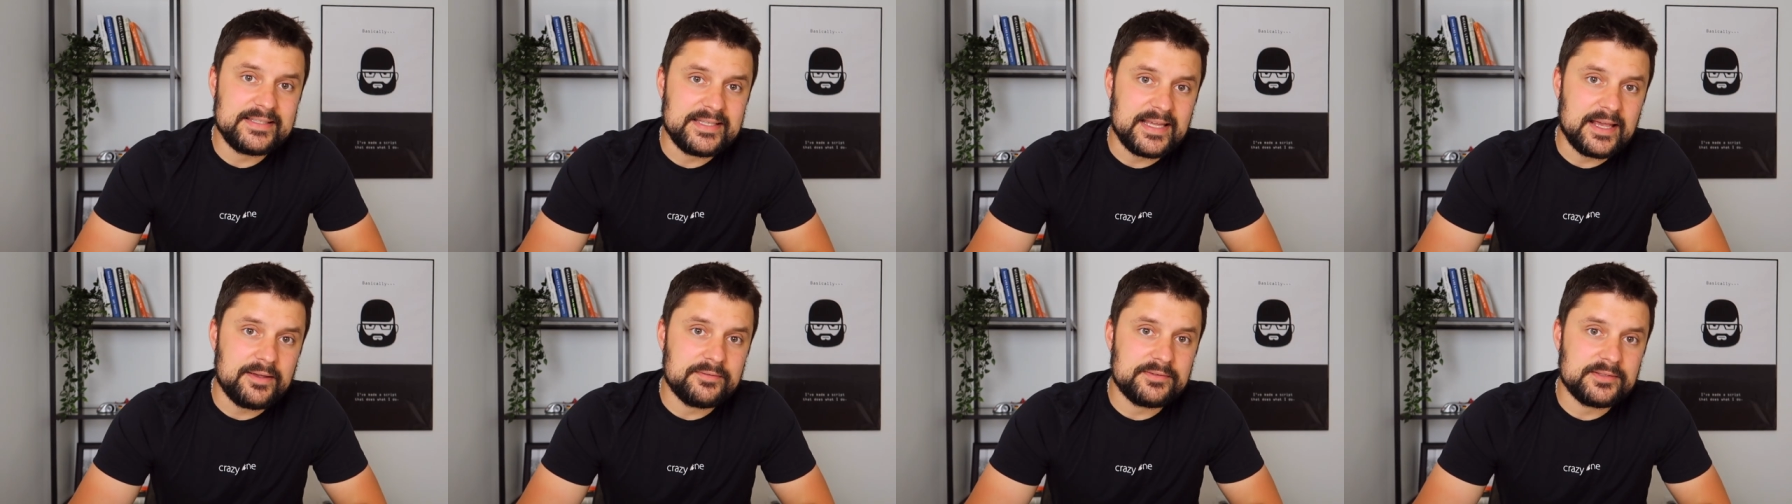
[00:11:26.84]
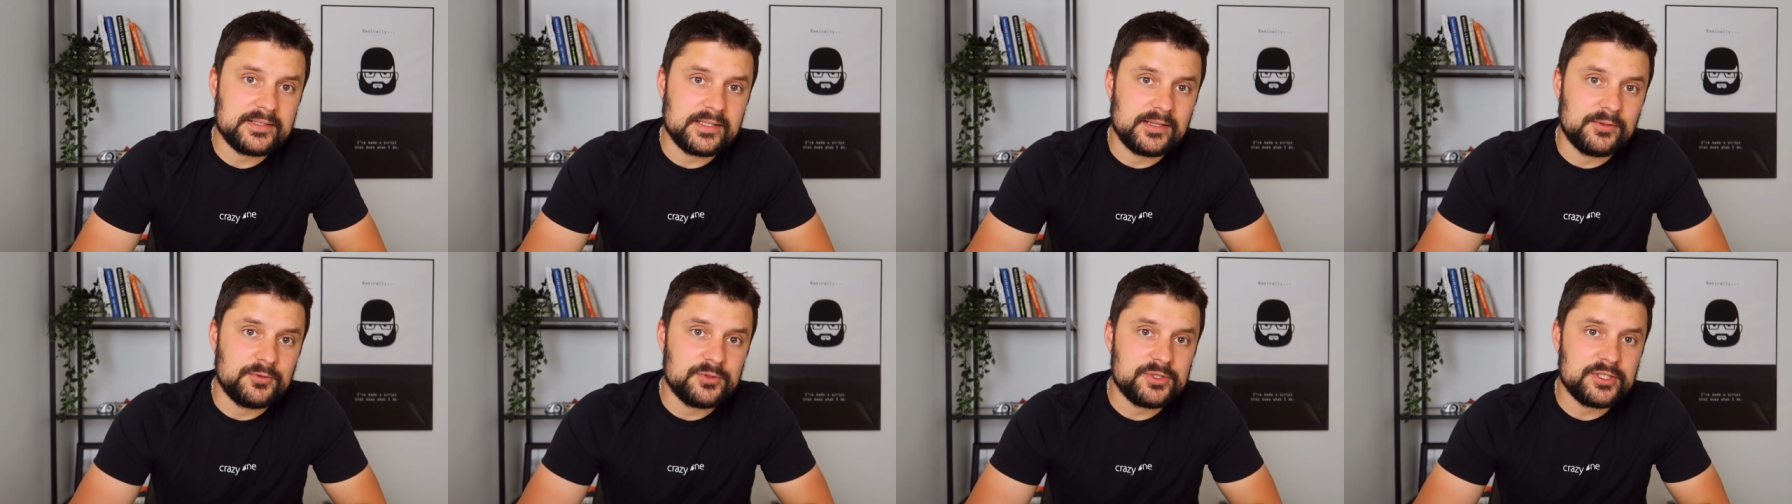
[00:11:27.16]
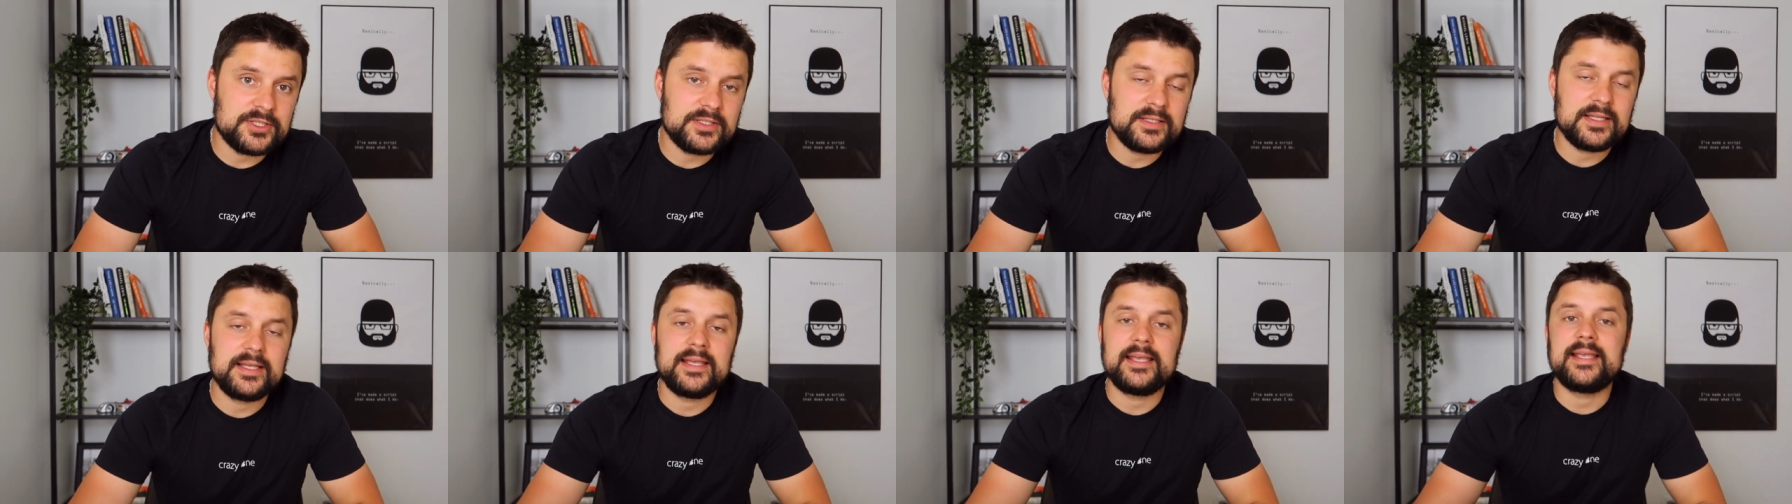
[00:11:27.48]
E T F
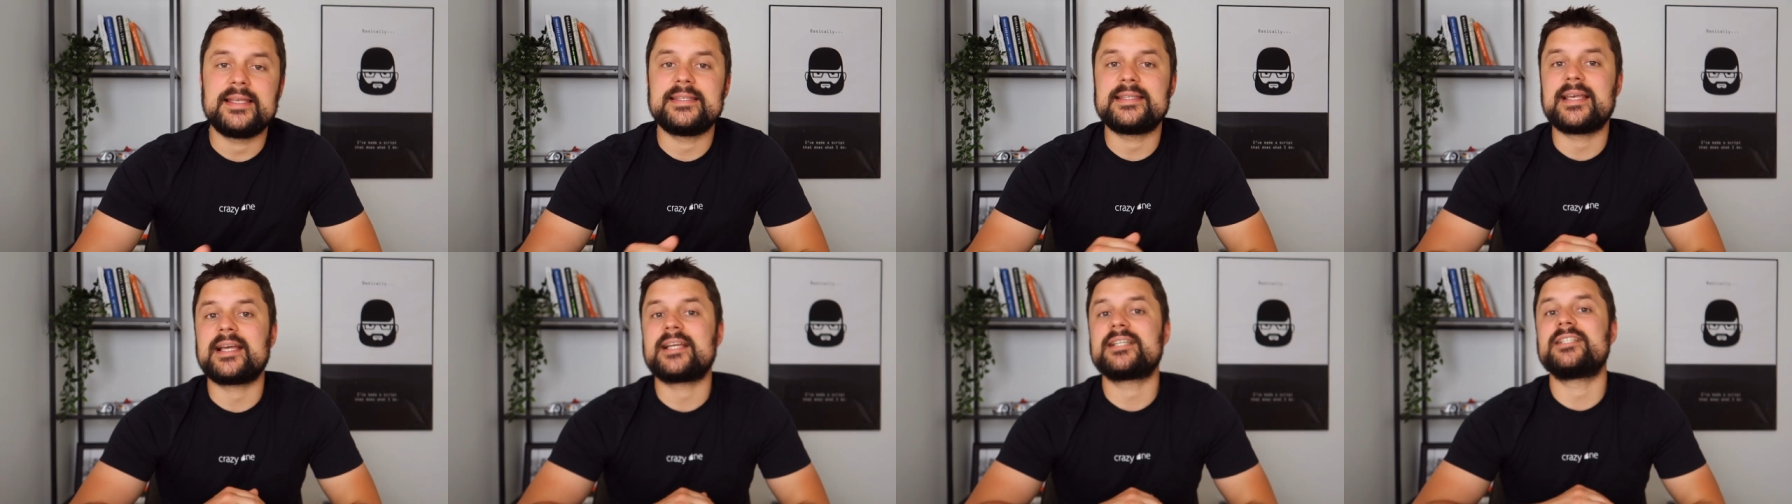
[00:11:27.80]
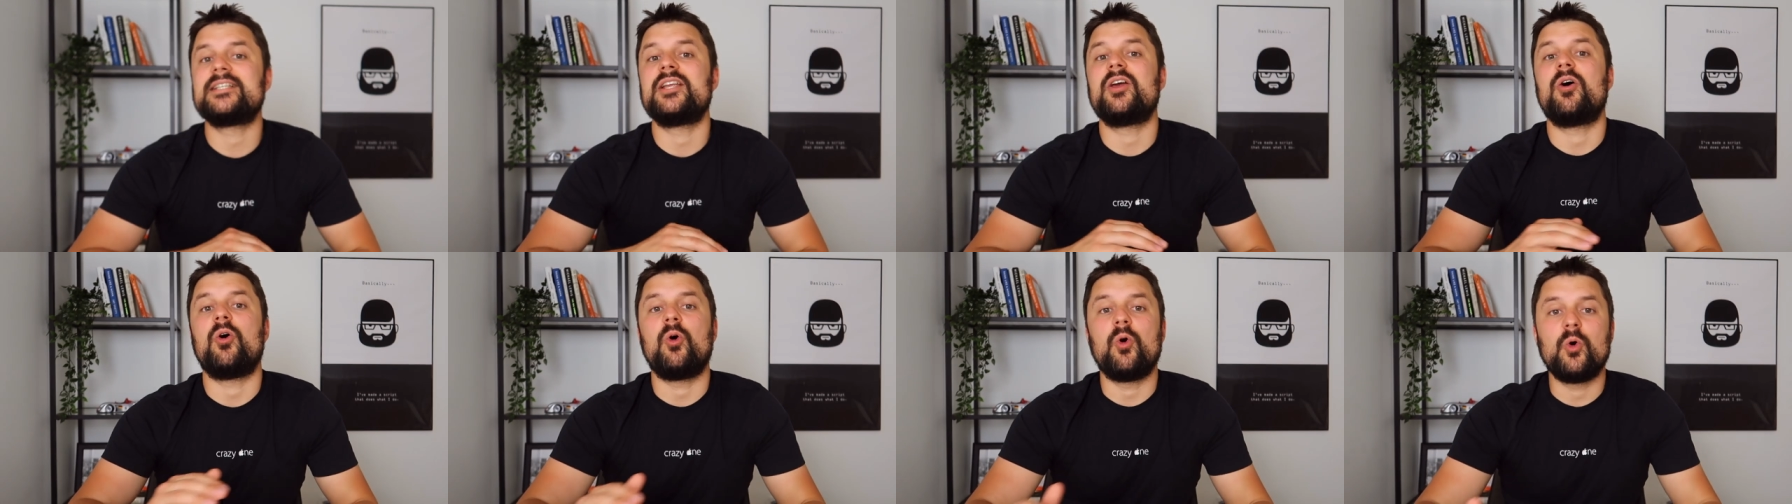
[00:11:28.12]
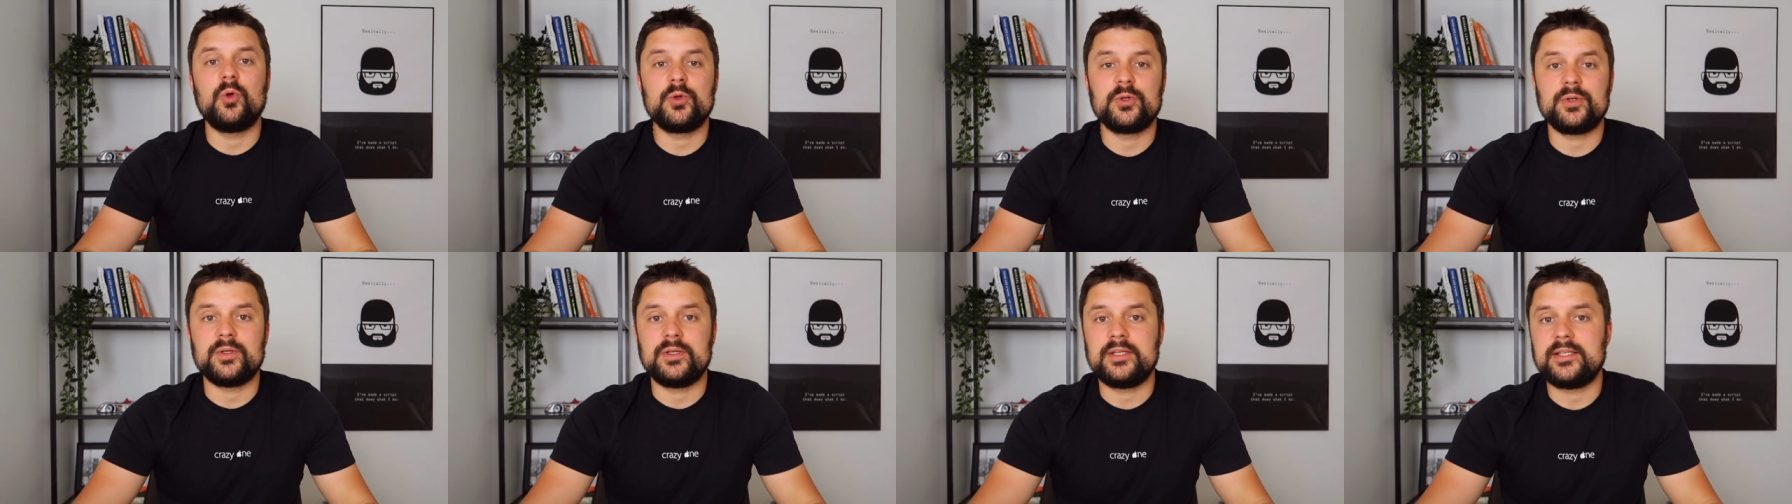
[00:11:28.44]
solution is actually
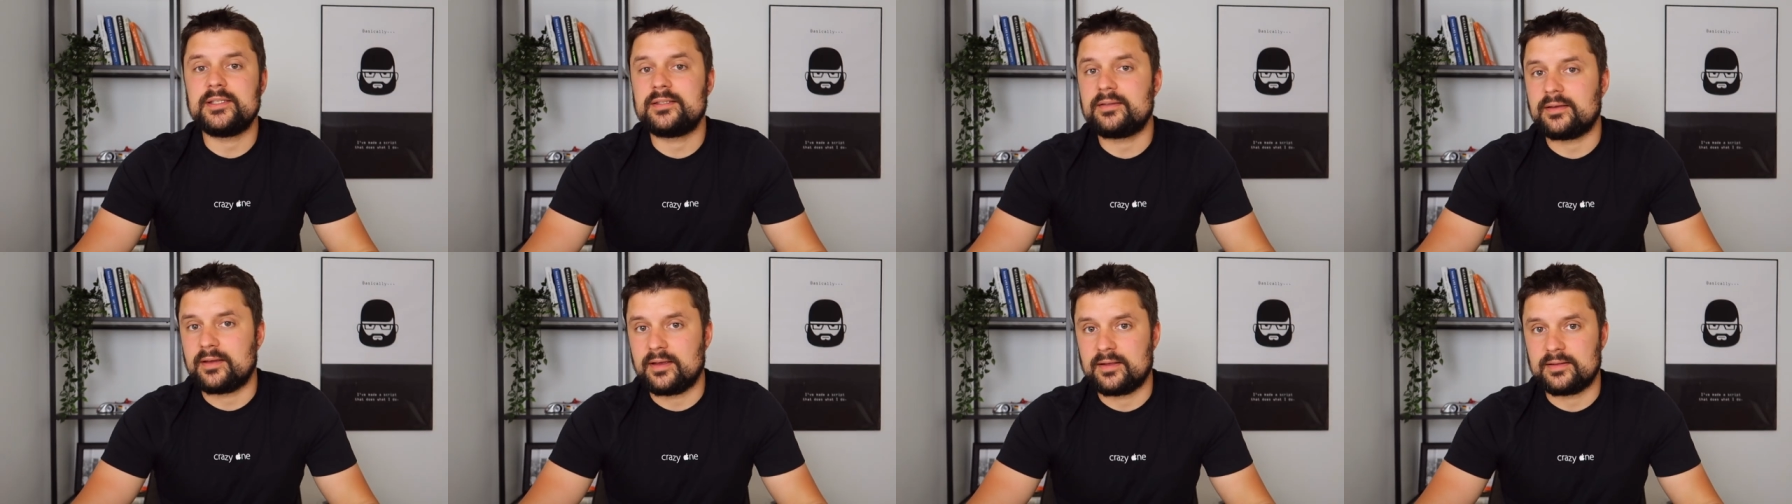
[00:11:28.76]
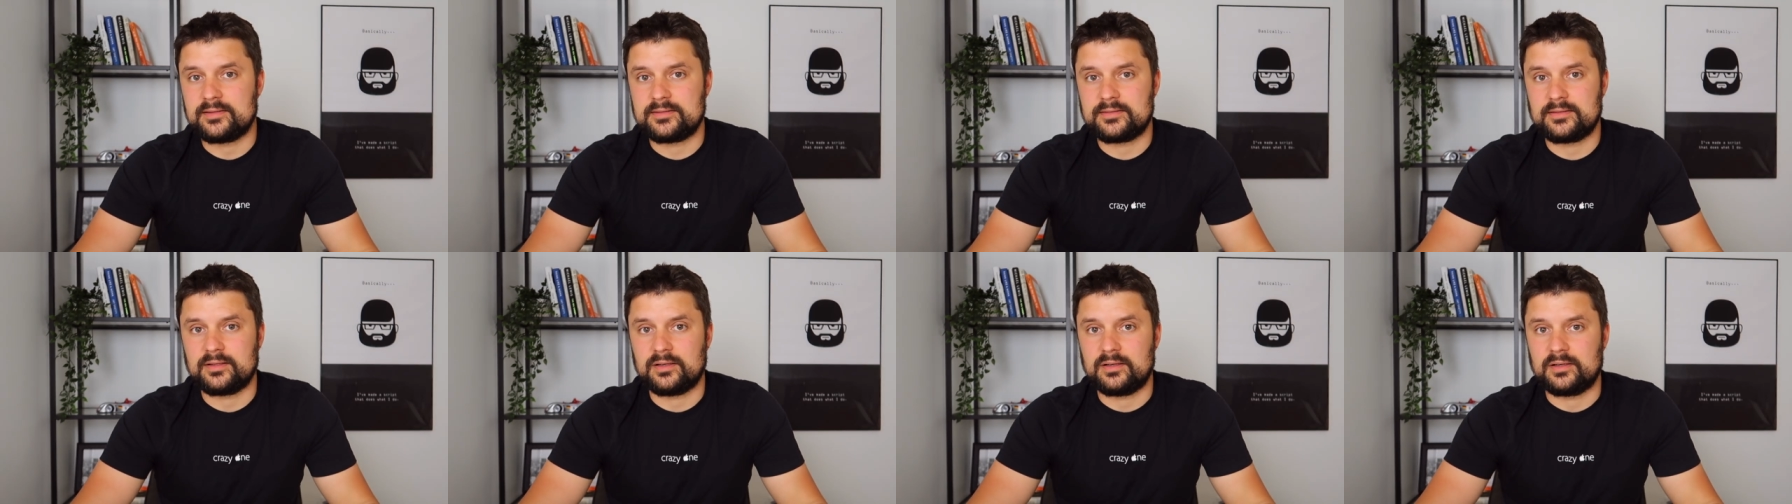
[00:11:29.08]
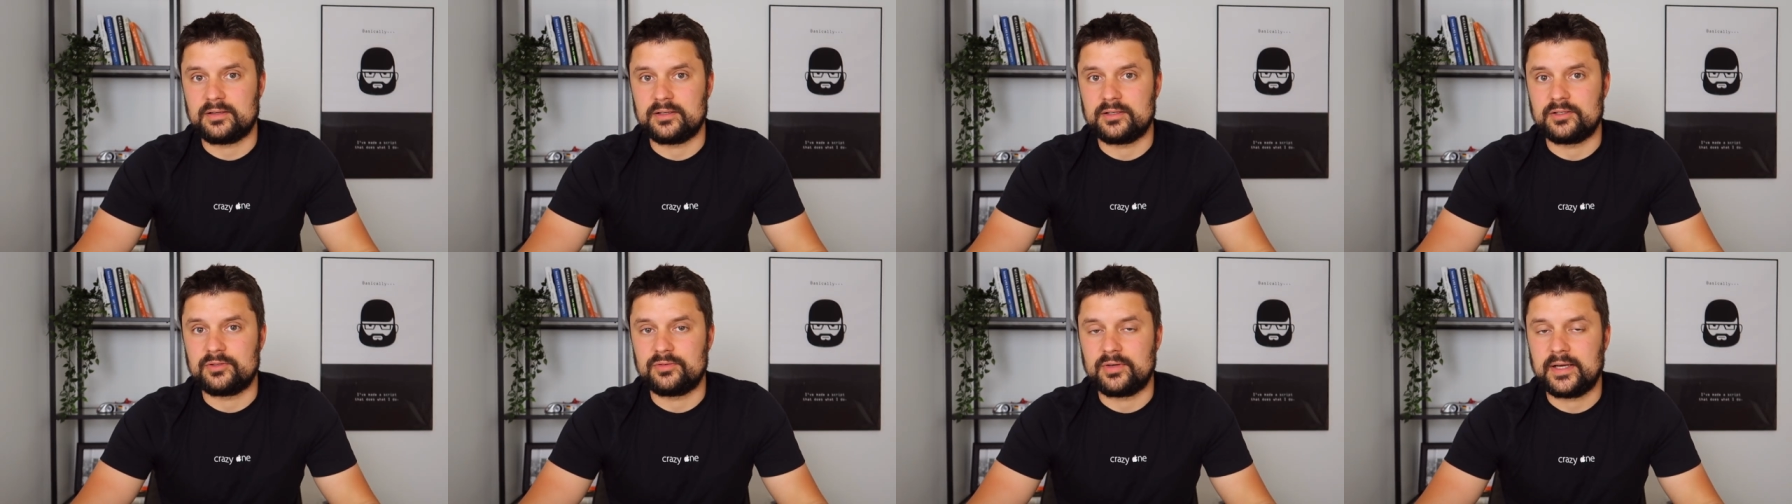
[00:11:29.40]
all you need to get
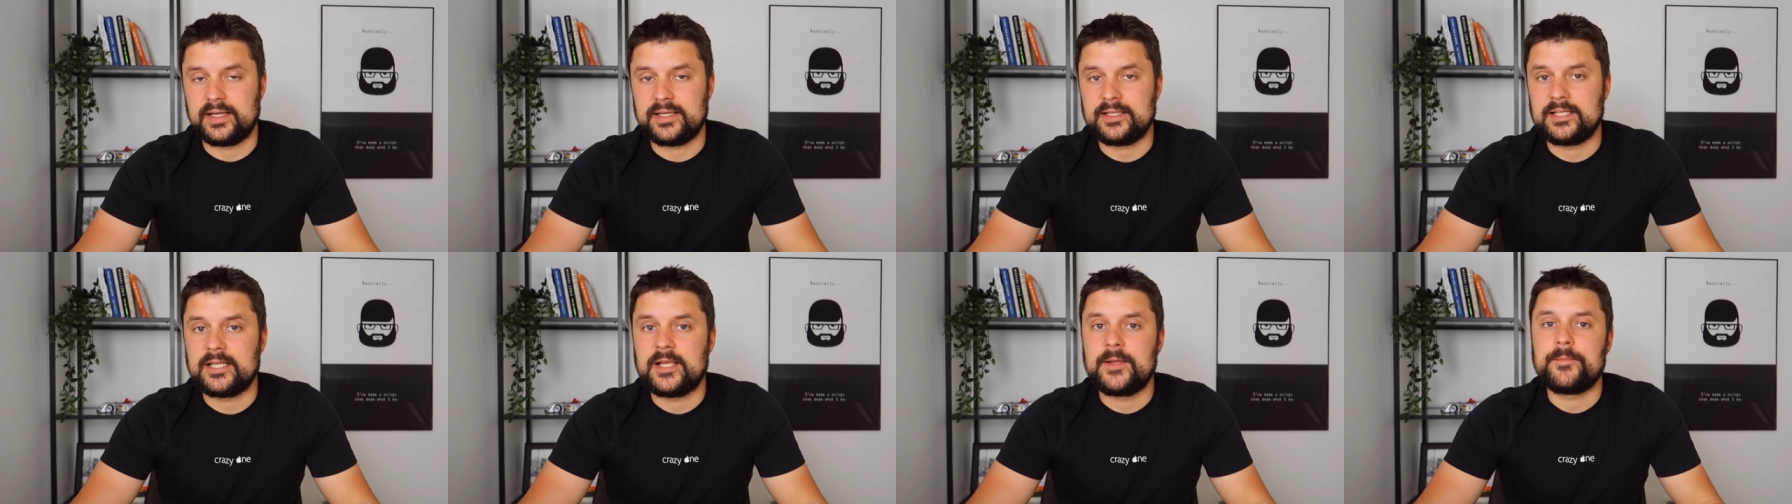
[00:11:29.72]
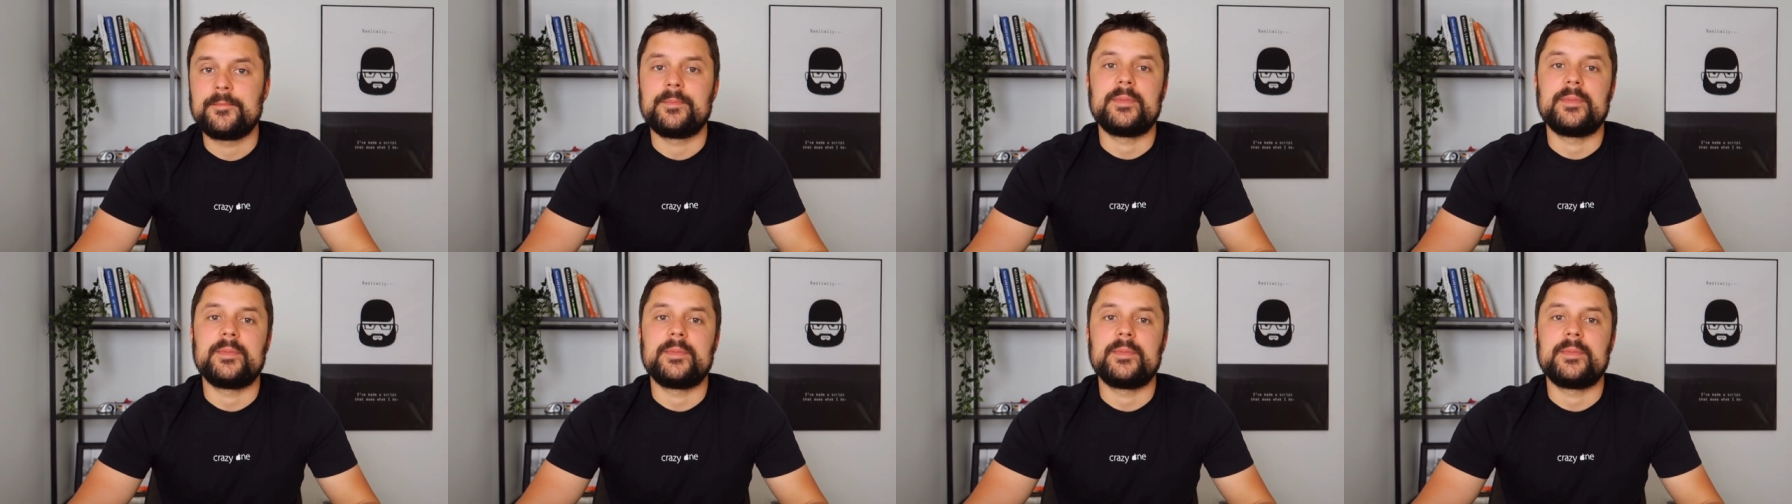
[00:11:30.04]
started, right?